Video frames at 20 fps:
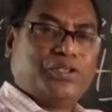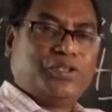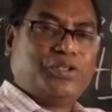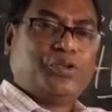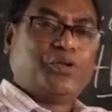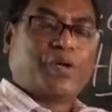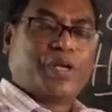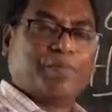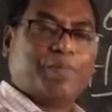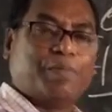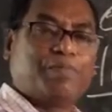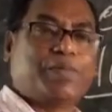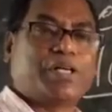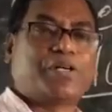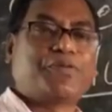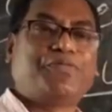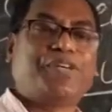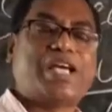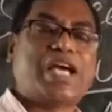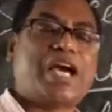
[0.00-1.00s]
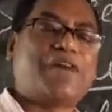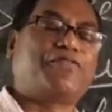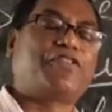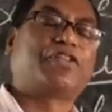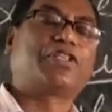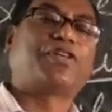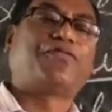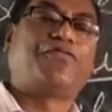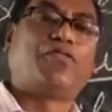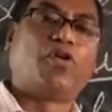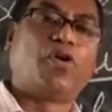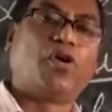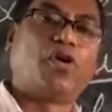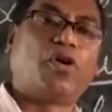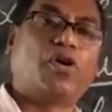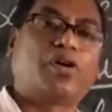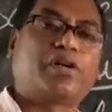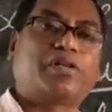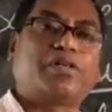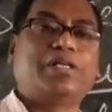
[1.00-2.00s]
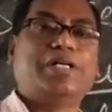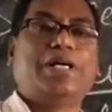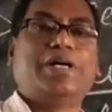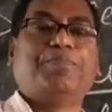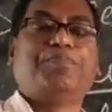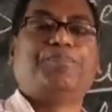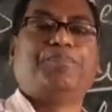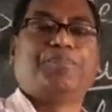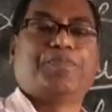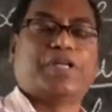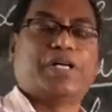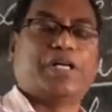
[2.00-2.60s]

You remember we have got the four